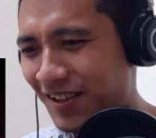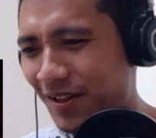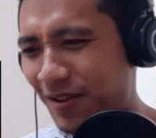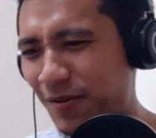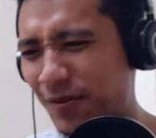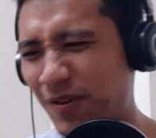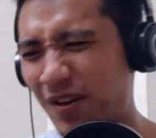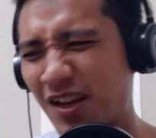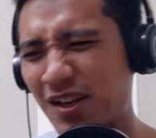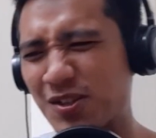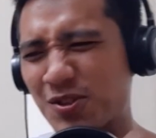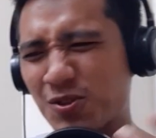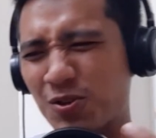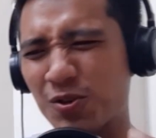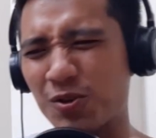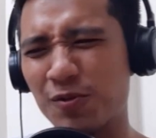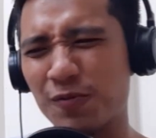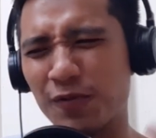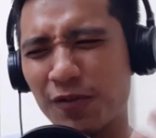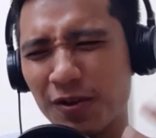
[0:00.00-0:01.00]
When I saw
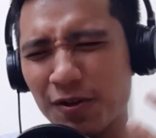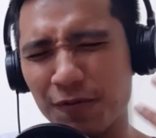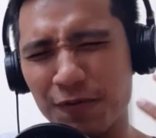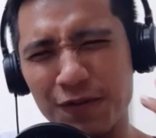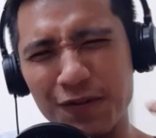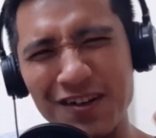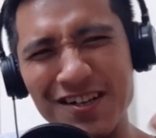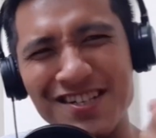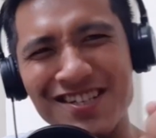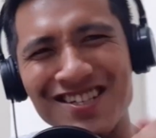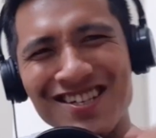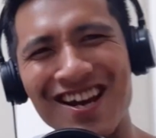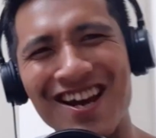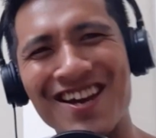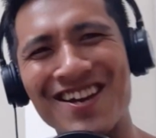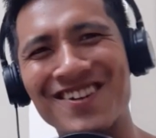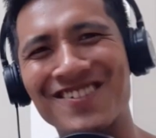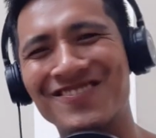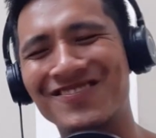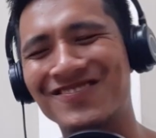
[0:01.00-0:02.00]
you for the first
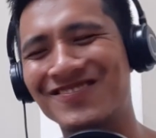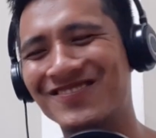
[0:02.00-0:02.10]
time,